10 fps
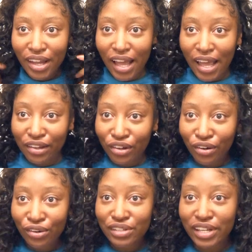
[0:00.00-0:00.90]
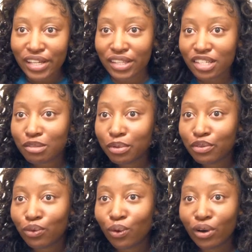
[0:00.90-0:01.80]
had curls like this
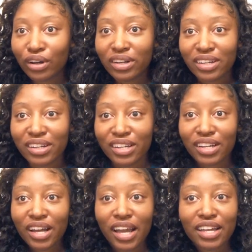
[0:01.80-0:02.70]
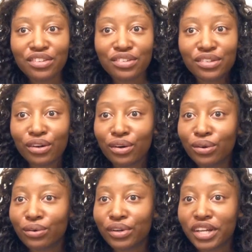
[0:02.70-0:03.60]
before, and
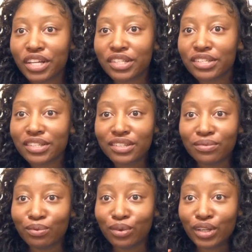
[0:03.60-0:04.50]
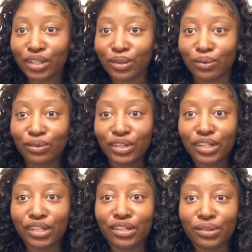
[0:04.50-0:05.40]
so it's really
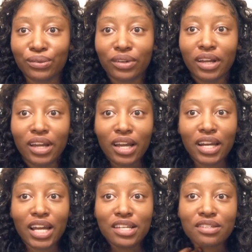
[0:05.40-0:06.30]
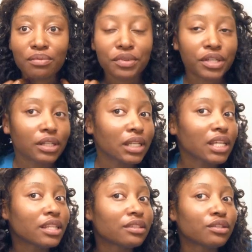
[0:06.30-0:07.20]
cute, and it has some good
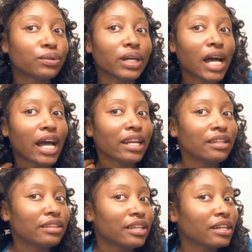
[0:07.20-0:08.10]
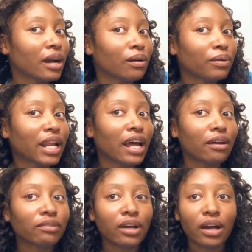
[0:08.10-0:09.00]
length to it. I didn't think I would
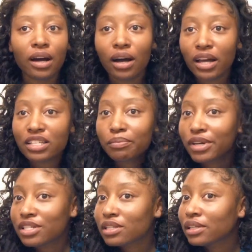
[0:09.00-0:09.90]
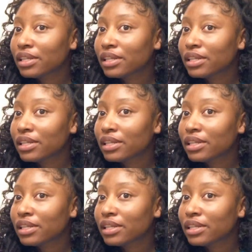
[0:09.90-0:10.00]
have as much